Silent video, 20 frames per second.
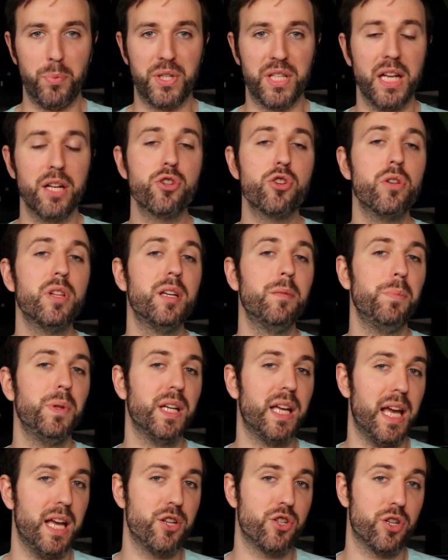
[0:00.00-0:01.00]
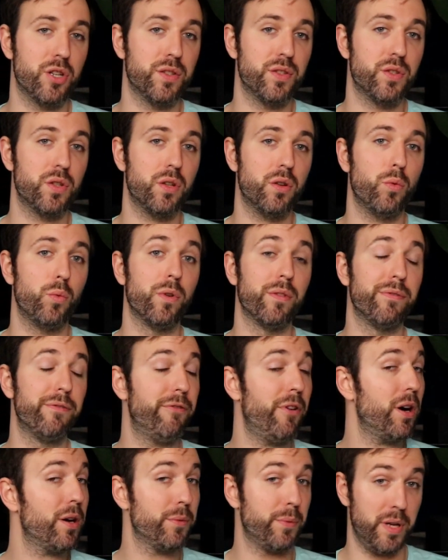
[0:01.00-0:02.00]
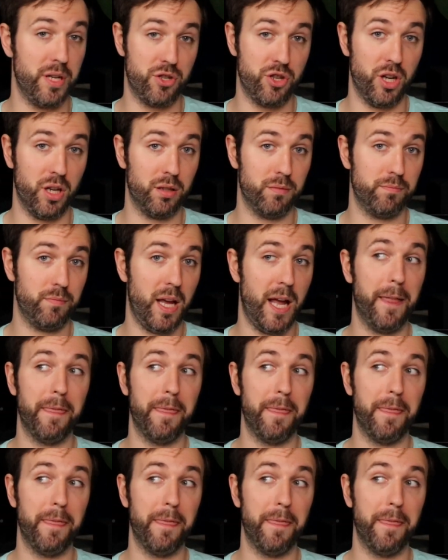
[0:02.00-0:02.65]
The potential implications were far-reaching,